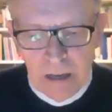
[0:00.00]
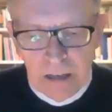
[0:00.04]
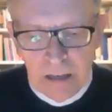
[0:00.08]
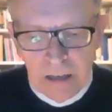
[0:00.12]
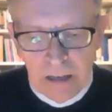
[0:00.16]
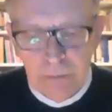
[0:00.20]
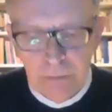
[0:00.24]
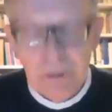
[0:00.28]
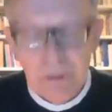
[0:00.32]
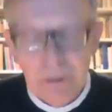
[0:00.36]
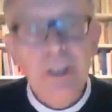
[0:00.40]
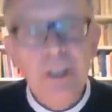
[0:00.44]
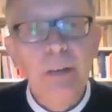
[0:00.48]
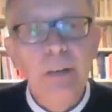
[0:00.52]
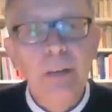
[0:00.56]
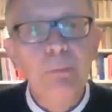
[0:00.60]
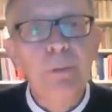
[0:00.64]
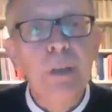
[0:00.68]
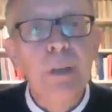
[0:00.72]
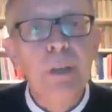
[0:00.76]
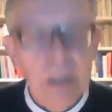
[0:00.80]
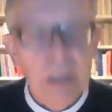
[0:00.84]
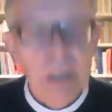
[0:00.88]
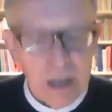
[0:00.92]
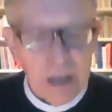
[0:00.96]
There is
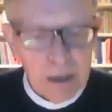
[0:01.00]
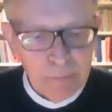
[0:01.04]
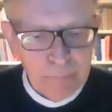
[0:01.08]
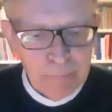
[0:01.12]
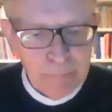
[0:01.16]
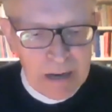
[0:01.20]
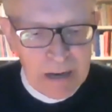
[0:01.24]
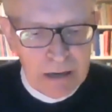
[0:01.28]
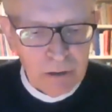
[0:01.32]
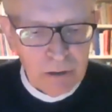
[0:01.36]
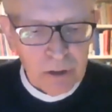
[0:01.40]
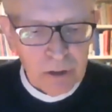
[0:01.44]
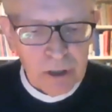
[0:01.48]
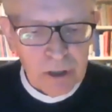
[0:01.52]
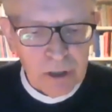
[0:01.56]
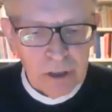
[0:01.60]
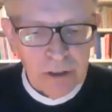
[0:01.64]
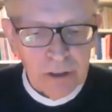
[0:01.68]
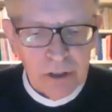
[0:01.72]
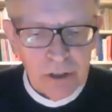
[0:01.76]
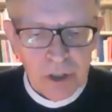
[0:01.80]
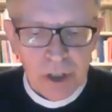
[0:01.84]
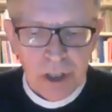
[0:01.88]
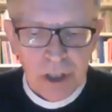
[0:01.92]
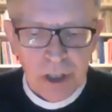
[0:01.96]
something about
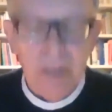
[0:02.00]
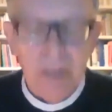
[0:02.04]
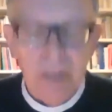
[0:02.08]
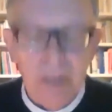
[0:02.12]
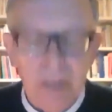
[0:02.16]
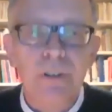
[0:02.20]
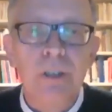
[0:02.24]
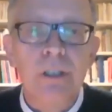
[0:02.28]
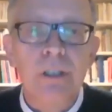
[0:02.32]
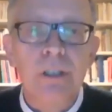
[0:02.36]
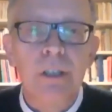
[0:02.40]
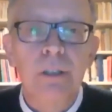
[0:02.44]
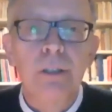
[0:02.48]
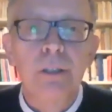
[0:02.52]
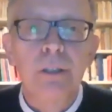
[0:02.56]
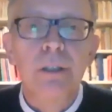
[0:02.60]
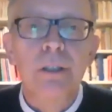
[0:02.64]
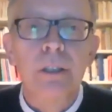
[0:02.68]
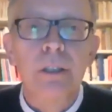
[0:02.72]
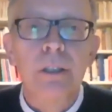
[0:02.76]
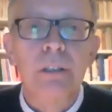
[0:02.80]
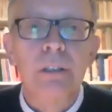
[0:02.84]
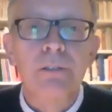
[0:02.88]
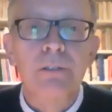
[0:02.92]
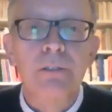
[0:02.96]
the
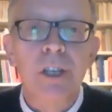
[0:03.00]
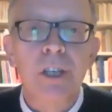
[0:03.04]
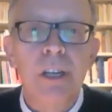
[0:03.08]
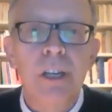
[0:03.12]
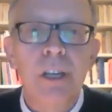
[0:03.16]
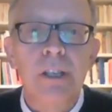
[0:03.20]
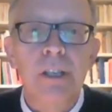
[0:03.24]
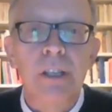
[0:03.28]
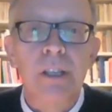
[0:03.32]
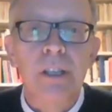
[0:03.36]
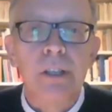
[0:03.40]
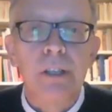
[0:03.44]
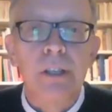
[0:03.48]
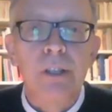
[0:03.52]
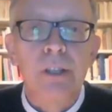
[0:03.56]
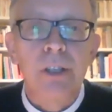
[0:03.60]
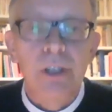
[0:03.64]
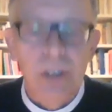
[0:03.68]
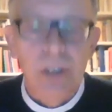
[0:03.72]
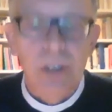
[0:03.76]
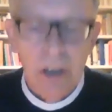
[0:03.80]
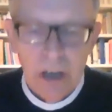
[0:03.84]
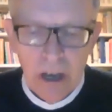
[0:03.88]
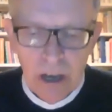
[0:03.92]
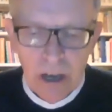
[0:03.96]
servanthood of
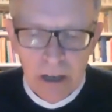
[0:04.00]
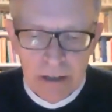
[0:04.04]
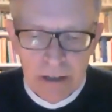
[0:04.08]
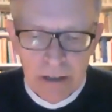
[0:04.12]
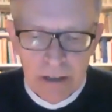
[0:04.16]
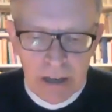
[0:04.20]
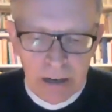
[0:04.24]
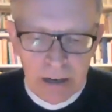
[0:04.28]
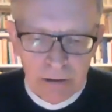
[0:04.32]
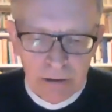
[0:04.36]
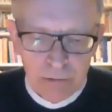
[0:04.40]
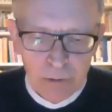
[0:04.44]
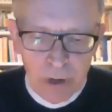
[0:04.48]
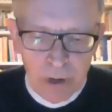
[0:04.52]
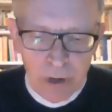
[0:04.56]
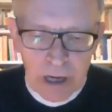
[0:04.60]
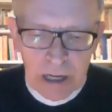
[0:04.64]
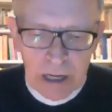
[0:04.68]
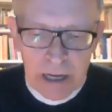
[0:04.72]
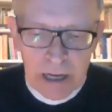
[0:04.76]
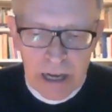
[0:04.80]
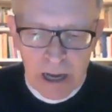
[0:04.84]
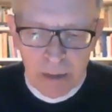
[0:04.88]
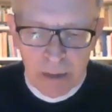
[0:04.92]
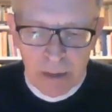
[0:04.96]
Jesus that
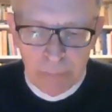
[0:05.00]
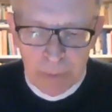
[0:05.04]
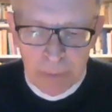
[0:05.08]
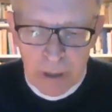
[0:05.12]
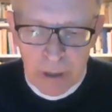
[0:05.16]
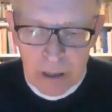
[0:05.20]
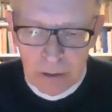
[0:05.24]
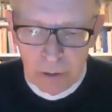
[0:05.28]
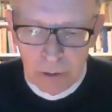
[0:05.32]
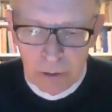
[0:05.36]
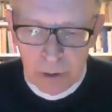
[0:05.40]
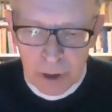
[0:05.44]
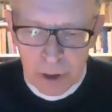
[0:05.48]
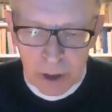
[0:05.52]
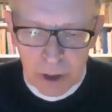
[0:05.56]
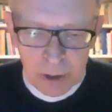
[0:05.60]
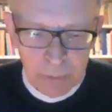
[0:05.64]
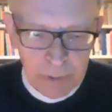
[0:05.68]
really appeals to